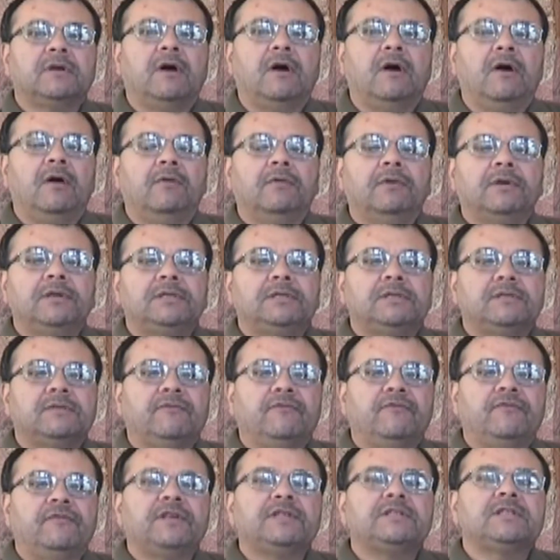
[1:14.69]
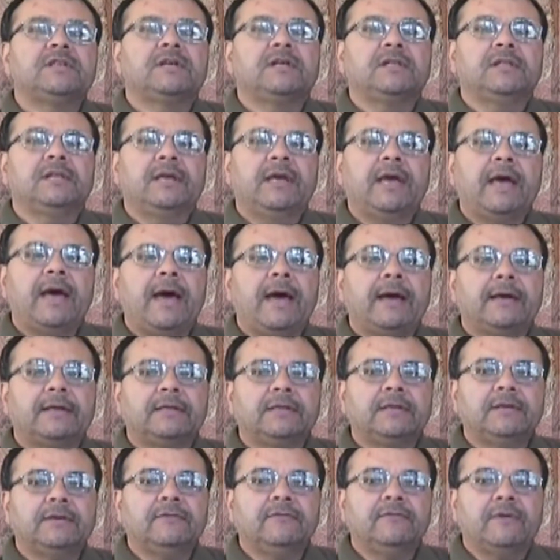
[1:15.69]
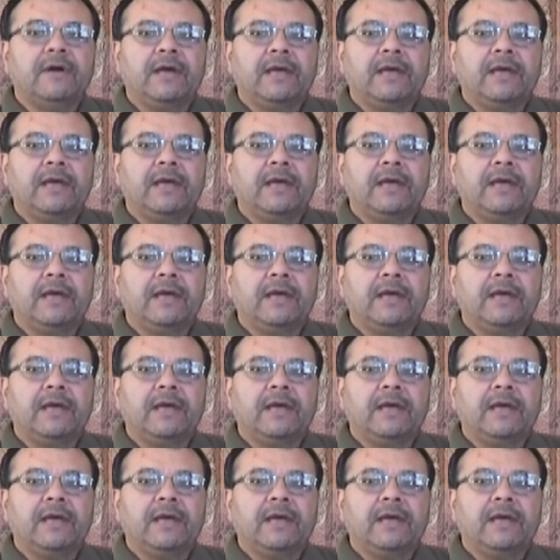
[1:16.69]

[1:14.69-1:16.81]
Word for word: always physically active,